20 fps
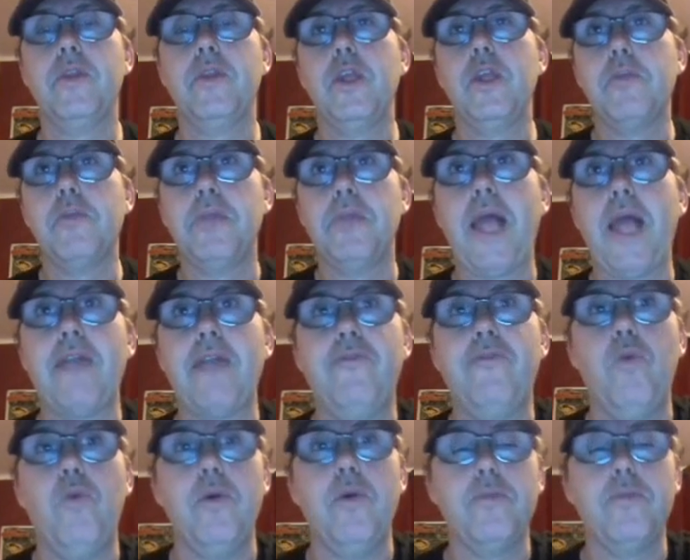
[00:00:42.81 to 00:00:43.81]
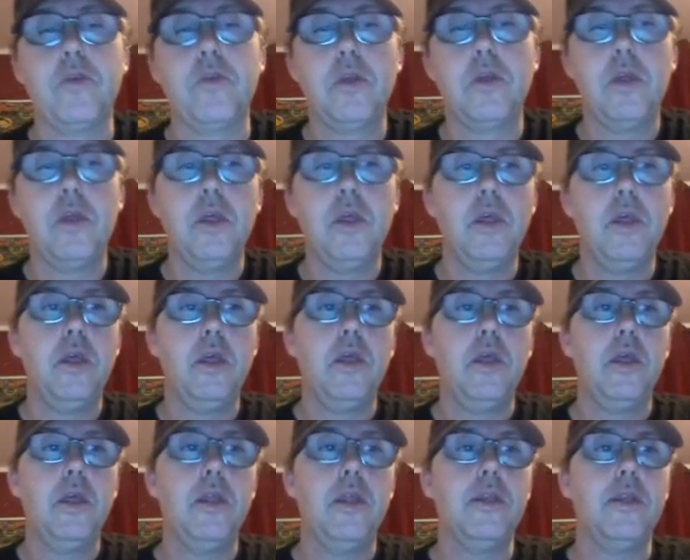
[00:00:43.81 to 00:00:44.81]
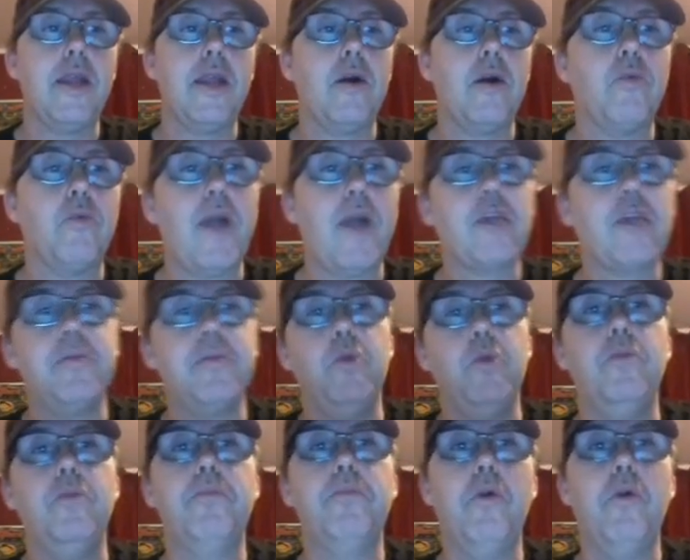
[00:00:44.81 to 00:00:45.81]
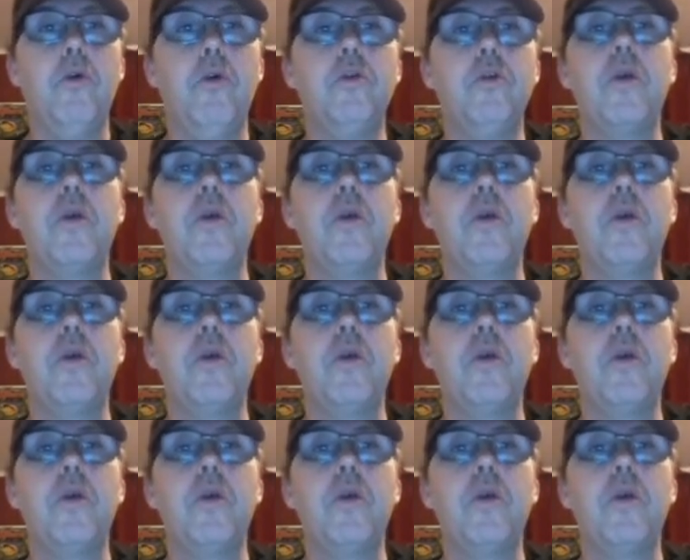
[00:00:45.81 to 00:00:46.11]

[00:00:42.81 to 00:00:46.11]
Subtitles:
these platforms. Now, a Rasmussen poll